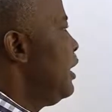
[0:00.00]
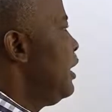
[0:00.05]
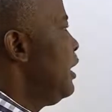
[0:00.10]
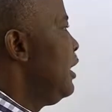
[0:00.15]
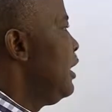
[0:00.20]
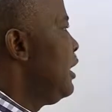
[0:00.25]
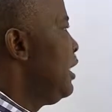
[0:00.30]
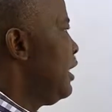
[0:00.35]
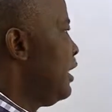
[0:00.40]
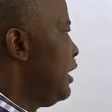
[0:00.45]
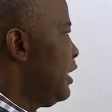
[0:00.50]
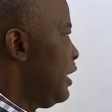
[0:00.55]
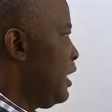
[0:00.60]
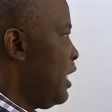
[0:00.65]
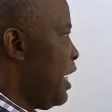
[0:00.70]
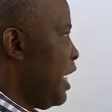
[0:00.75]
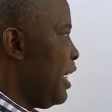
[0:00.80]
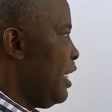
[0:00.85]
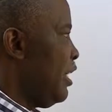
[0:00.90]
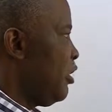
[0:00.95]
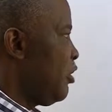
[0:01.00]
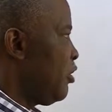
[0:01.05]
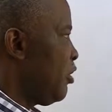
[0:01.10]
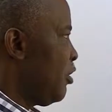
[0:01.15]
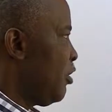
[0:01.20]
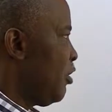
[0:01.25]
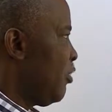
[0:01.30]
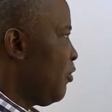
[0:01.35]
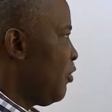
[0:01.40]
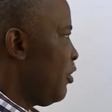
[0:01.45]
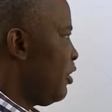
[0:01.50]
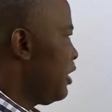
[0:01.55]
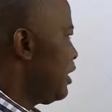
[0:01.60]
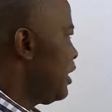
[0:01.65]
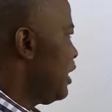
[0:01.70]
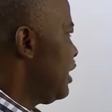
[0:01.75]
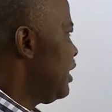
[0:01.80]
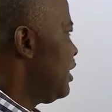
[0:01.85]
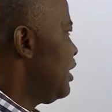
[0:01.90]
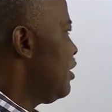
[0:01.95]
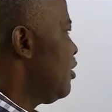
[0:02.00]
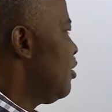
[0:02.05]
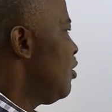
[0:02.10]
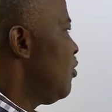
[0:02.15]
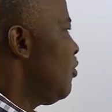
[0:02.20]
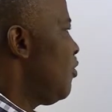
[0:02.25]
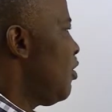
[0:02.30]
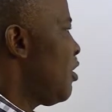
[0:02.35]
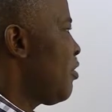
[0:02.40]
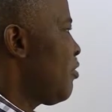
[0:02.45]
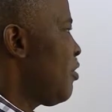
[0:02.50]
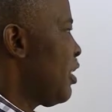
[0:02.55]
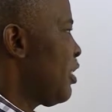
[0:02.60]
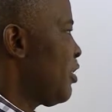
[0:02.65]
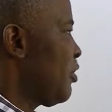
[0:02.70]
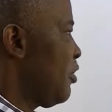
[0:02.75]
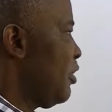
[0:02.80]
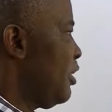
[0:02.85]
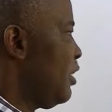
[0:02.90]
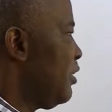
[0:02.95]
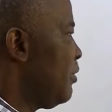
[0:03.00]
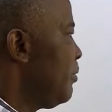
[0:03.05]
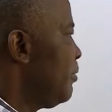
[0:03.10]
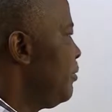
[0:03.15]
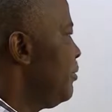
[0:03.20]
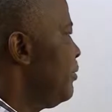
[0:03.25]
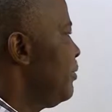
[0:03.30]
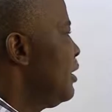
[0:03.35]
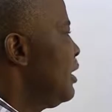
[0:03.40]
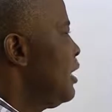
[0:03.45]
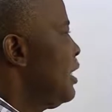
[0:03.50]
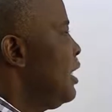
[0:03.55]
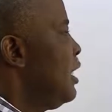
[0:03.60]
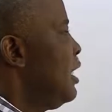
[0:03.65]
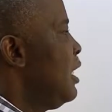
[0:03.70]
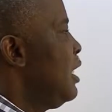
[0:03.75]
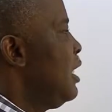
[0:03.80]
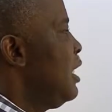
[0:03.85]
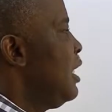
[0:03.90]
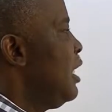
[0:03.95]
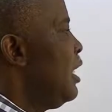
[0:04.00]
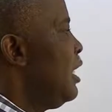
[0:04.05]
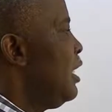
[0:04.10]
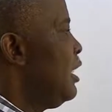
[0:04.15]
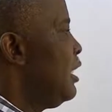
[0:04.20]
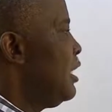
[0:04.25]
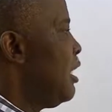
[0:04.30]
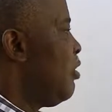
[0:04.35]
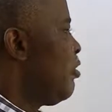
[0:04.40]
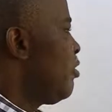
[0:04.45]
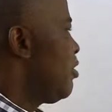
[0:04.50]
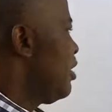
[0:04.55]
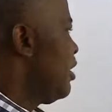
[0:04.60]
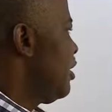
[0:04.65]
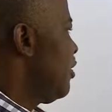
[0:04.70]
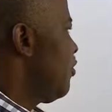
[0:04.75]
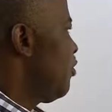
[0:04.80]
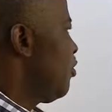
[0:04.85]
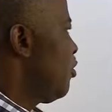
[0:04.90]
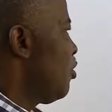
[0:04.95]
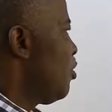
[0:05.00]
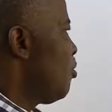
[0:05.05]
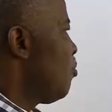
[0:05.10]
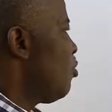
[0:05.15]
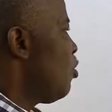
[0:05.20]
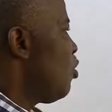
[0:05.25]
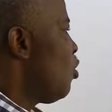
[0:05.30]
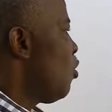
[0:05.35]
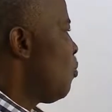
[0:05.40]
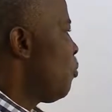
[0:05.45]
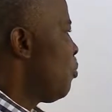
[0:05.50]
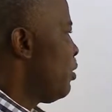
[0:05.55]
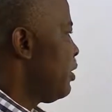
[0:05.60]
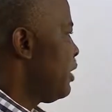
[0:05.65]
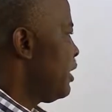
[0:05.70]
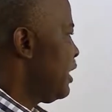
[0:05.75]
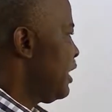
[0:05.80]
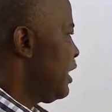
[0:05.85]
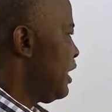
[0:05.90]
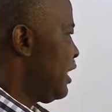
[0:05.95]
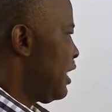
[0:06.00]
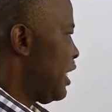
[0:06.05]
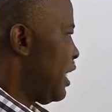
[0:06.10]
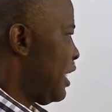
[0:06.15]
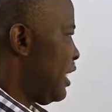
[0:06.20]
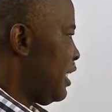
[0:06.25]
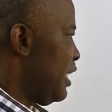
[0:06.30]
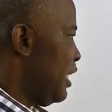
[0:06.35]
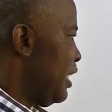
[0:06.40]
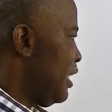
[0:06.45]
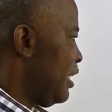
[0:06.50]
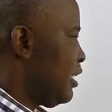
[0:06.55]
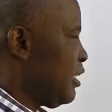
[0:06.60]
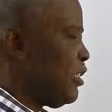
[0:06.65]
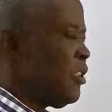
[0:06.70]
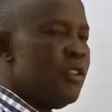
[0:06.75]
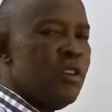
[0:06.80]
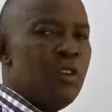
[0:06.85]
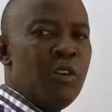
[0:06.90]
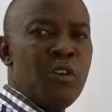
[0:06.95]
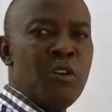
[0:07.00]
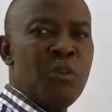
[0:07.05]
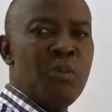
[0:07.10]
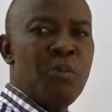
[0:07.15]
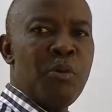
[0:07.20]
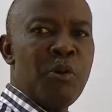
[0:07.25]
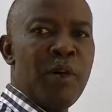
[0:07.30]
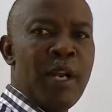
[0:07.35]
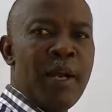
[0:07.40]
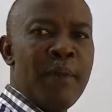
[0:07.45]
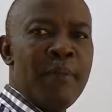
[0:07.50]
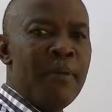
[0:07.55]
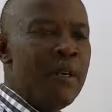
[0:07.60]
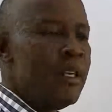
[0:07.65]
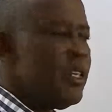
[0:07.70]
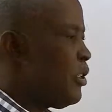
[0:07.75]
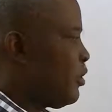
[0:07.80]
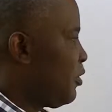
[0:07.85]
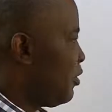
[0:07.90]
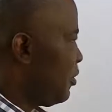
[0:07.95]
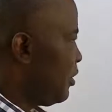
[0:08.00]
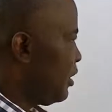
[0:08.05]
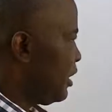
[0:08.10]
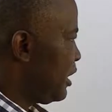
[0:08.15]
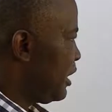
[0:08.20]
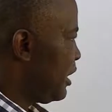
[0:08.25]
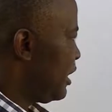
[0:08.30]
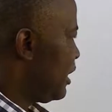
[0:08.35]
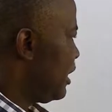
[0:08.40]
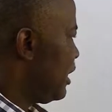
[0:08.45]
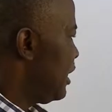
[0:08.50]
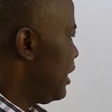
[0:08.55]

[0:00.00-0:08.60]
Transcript: It is the additional forces of attraction resulting from opposite charges on polar molecules